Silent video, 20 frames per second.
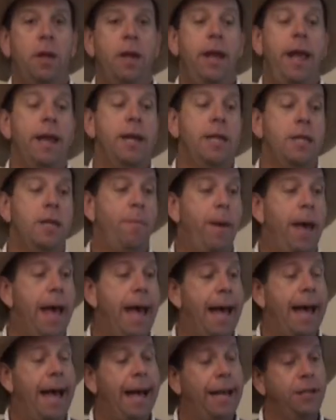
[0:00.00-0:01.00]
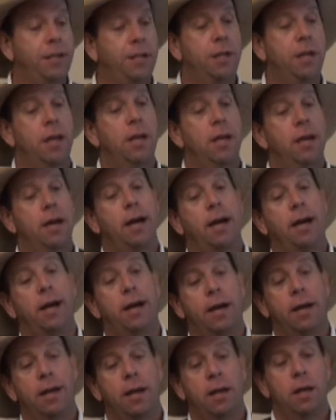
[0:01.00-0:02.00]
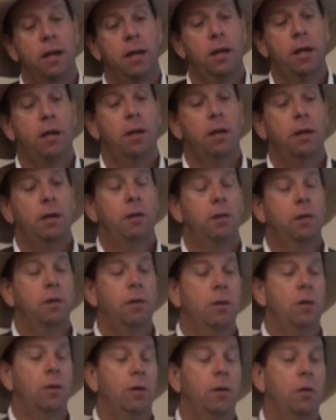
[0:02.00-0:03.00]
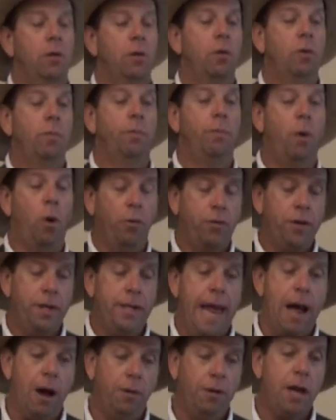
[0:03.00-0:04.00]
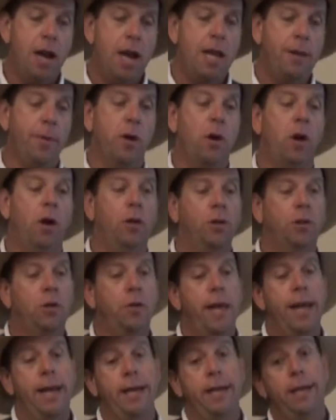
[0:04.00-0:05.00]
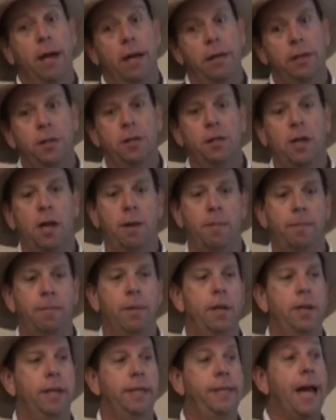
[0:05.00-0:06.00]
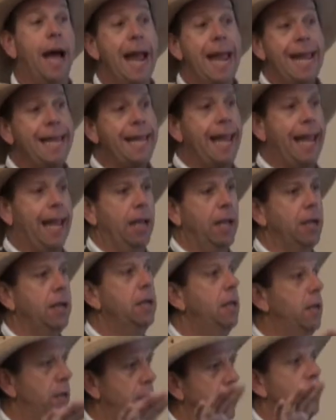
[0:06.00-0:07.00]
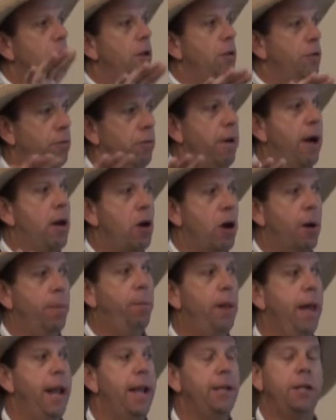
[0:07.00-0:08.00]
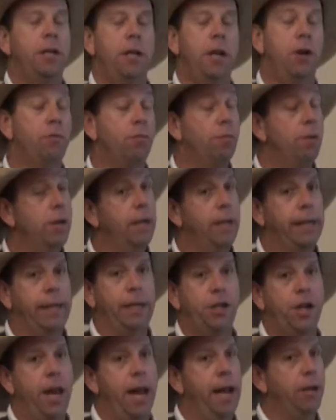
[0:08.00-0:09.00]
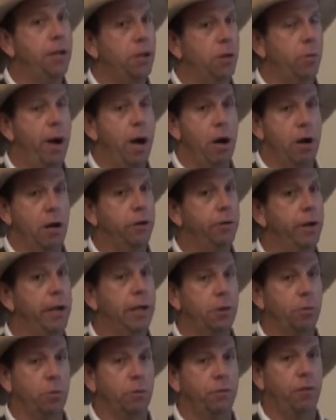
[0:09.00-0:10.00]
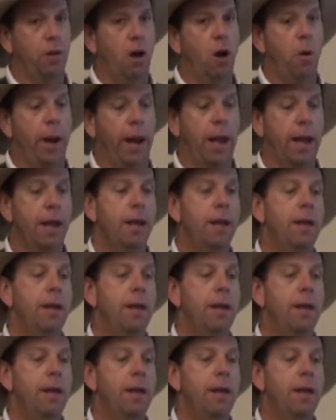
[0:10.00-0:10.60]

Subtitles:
And in the past, both the down cutting, but also they had done some diking throughout our place, and it had really changed the way our creeks were flowing.